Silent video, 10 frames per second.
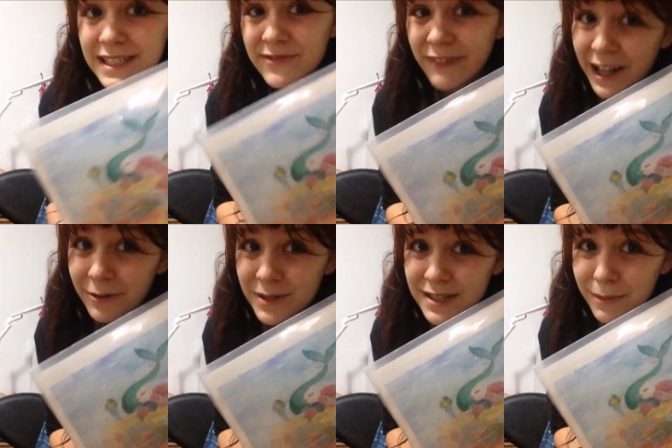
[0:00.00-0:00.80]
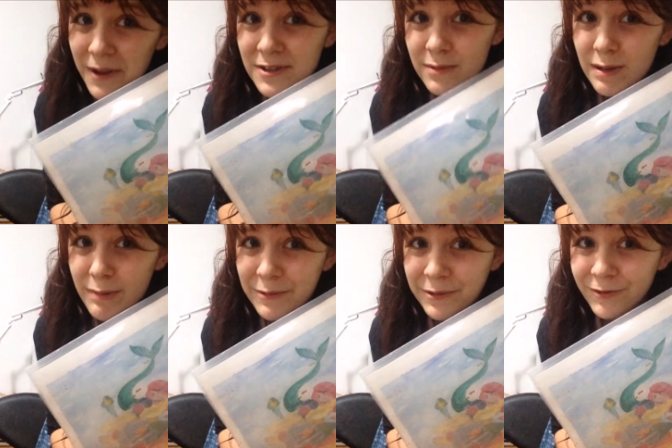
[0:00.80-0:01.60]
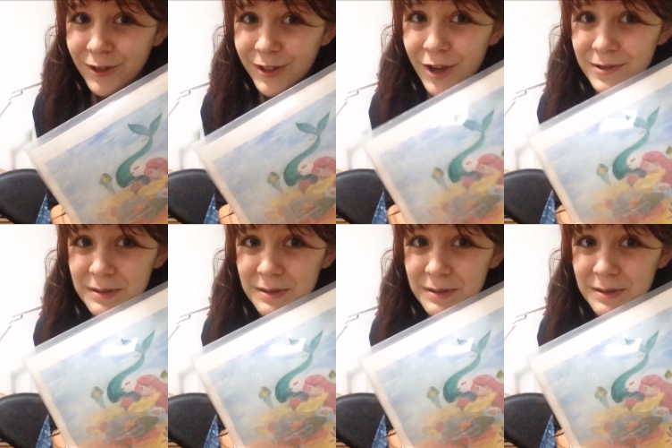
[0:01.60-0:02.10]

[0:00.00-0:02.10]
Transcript: This file was supposed to be my portfolio,